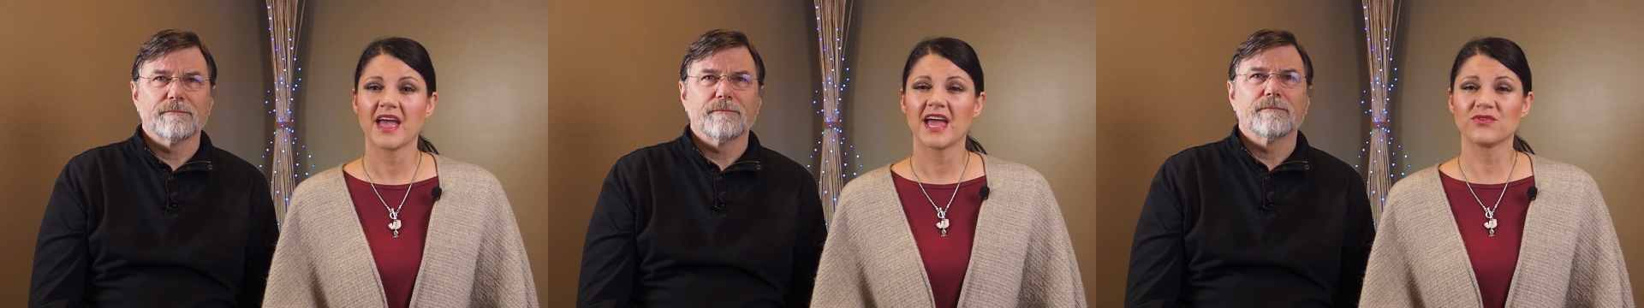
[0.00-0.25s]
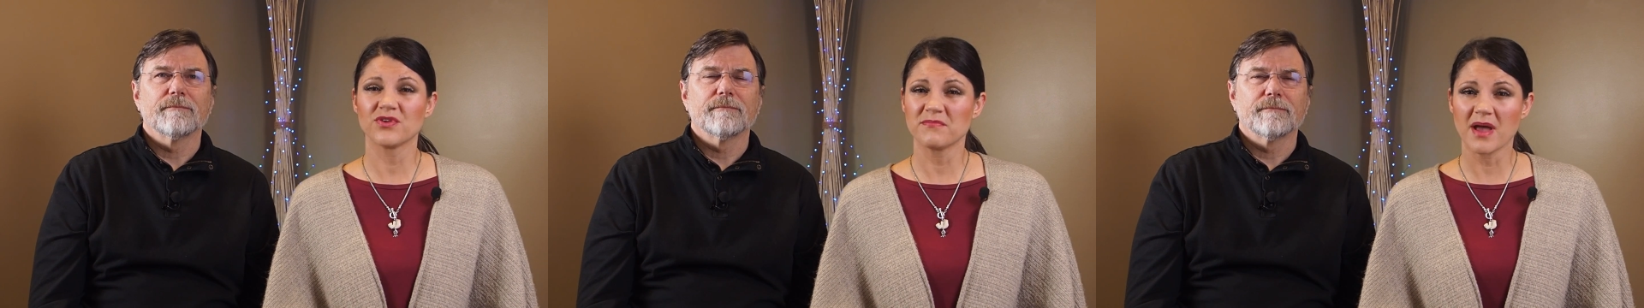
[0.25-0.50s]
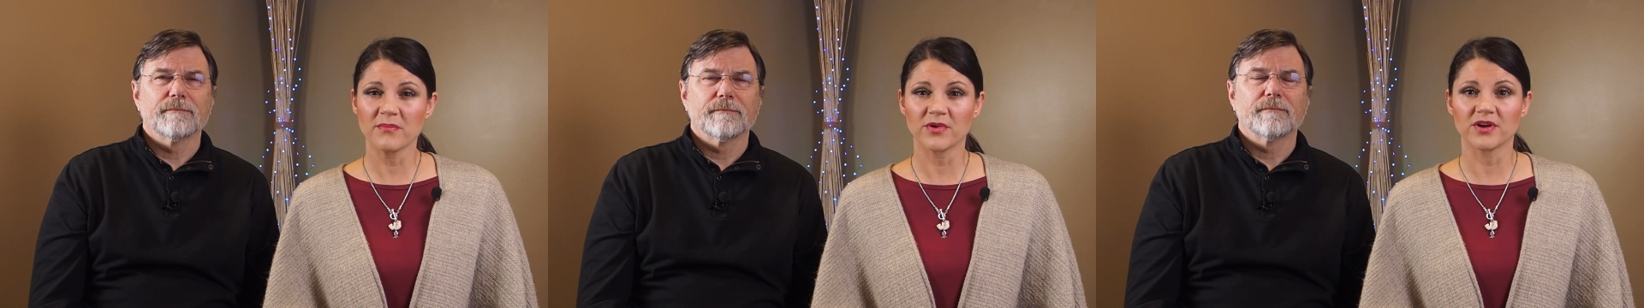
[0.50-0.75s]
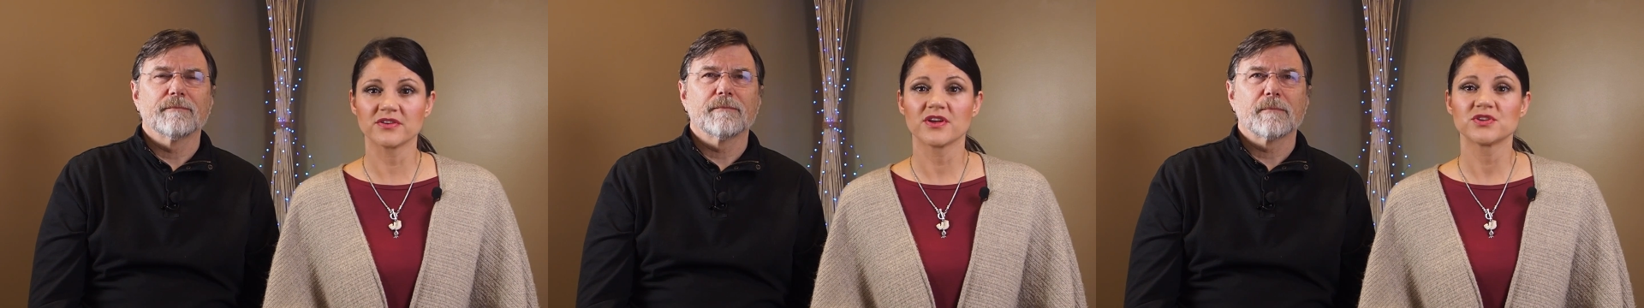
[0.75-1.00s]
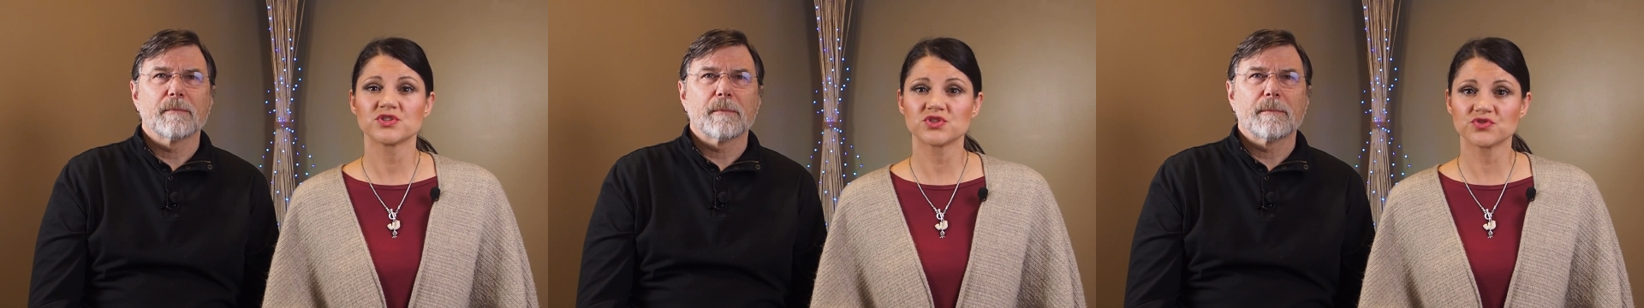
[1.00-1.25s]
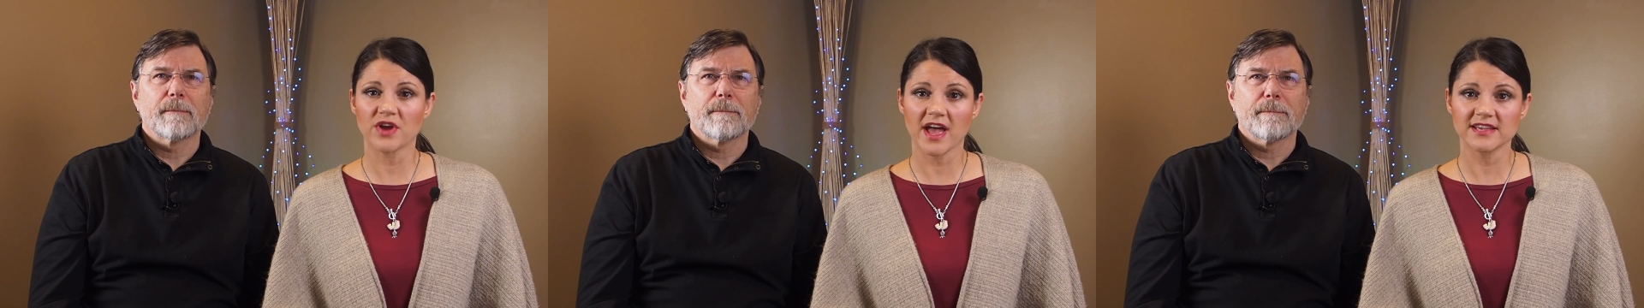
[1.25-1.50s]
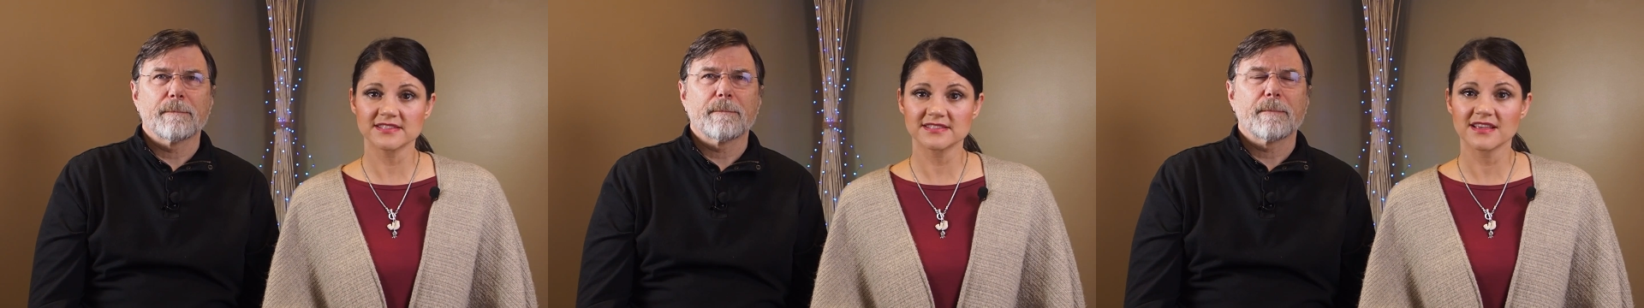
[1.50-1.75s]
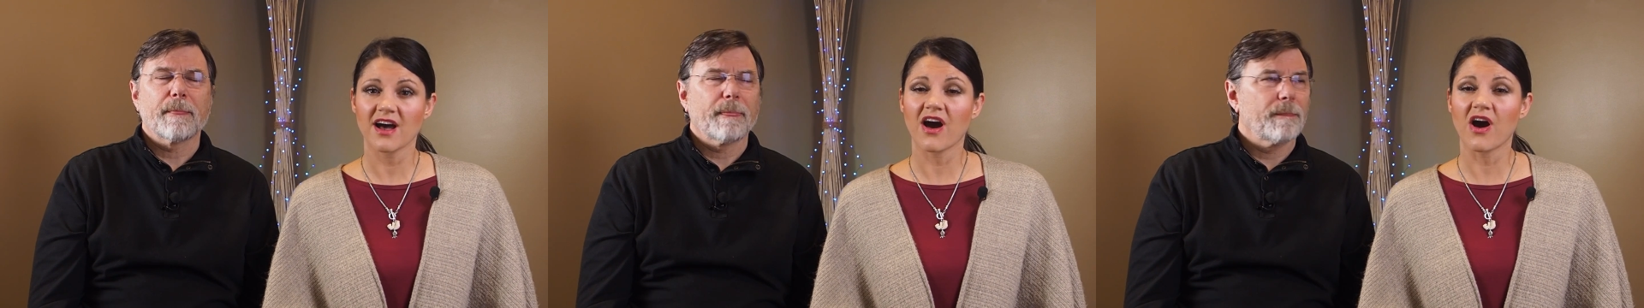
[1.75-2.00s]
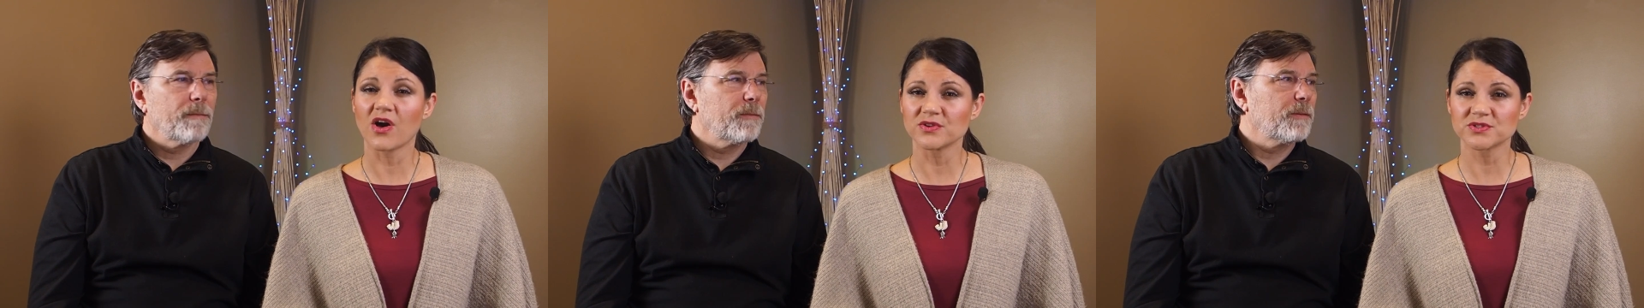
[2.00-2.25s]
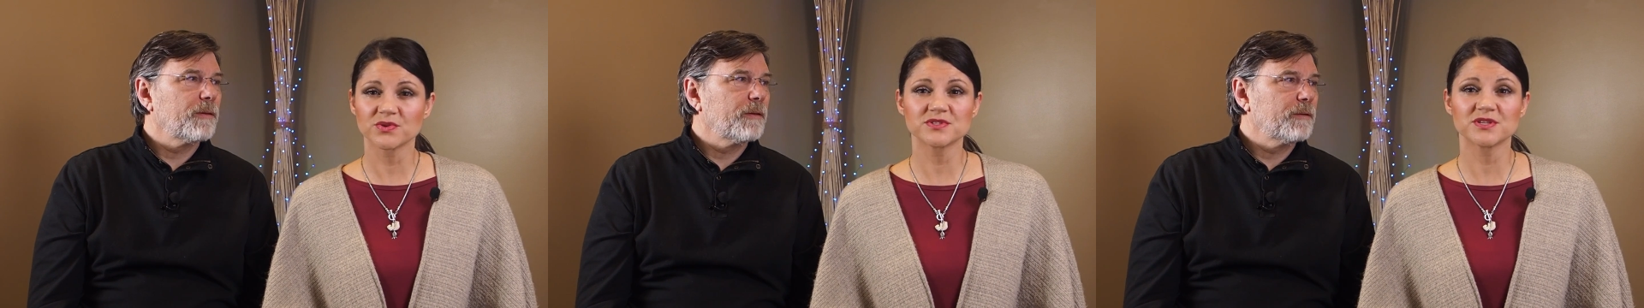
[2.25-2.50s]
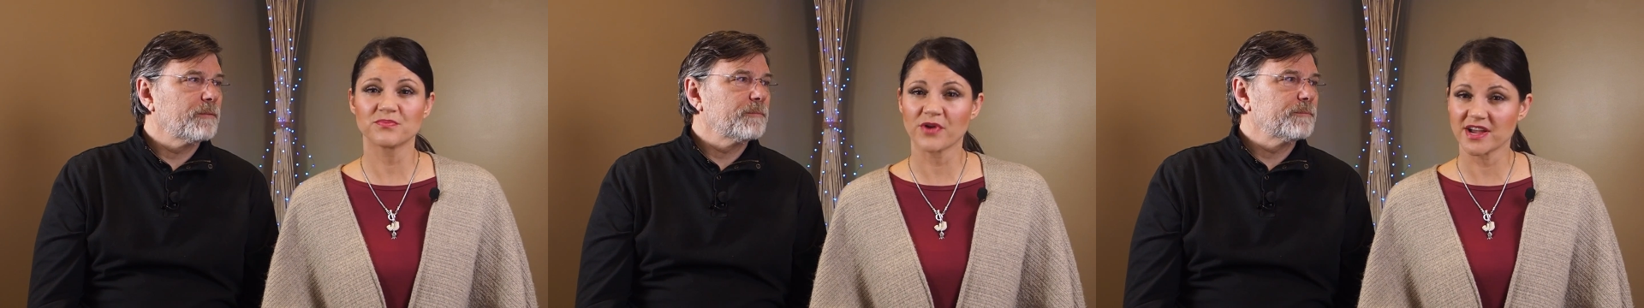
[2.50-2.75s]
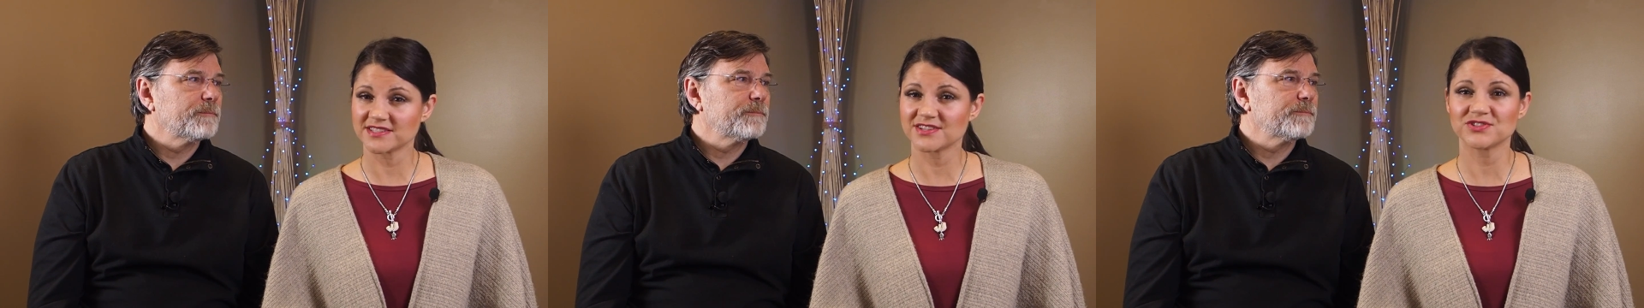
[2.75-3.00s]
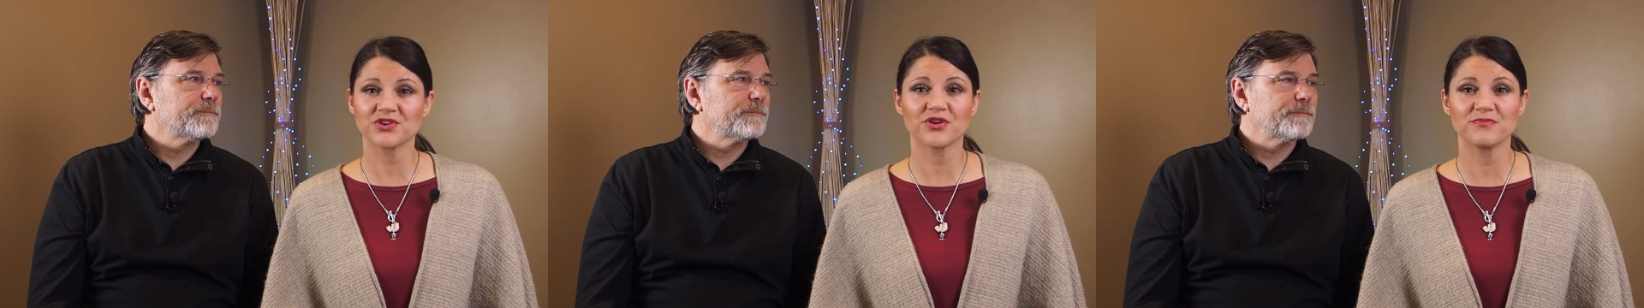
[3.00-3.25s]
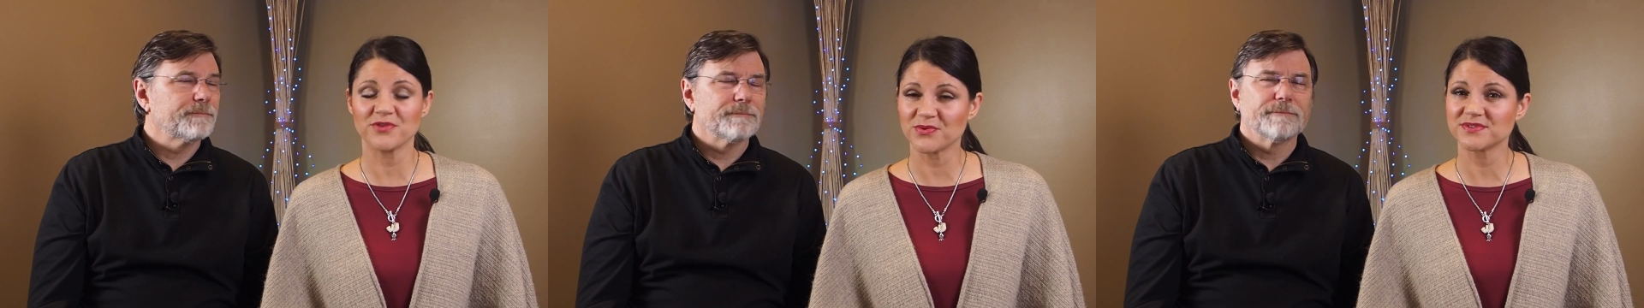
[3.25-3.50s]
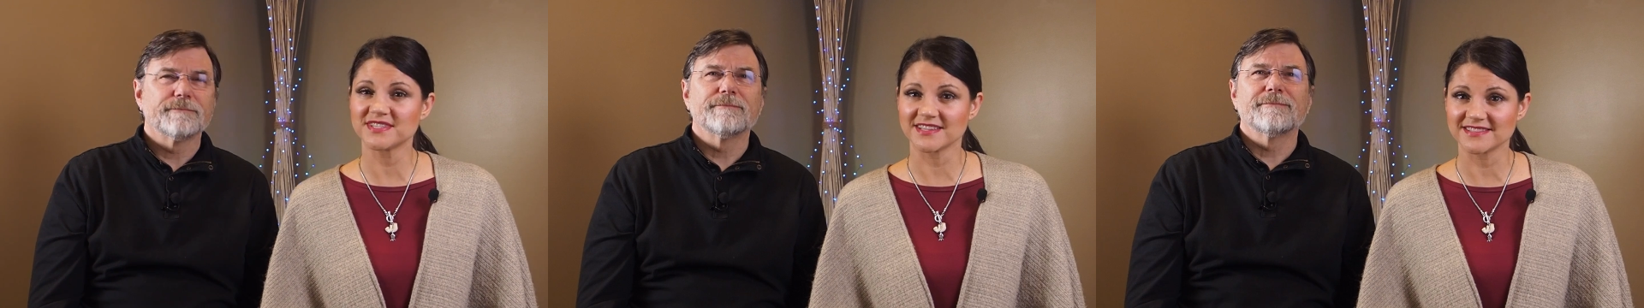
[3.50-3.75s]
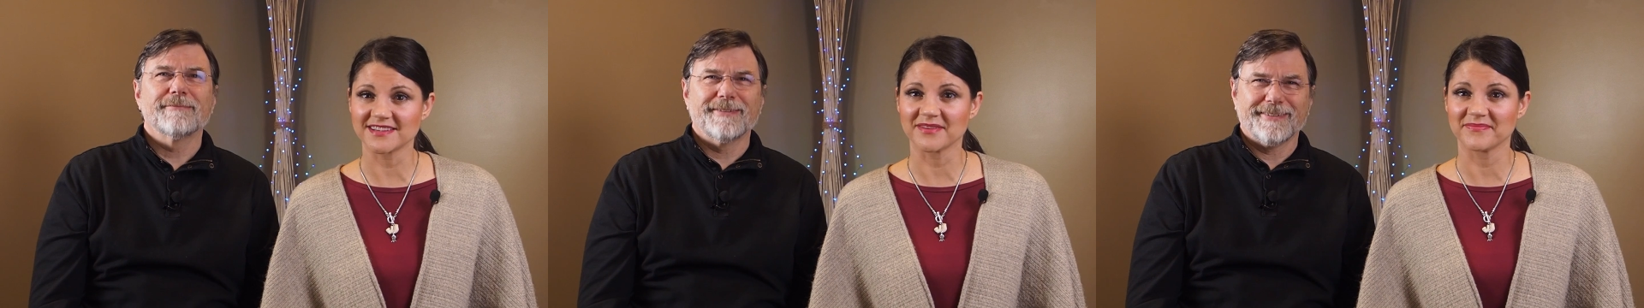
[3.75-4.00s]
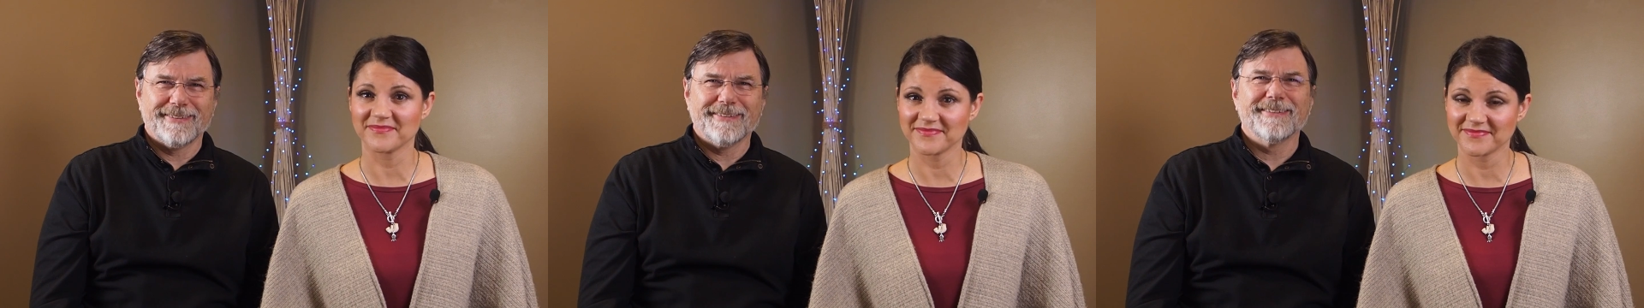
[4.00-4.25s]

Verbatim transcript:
Speaker 1: And remember, stress also suppresses your immune system.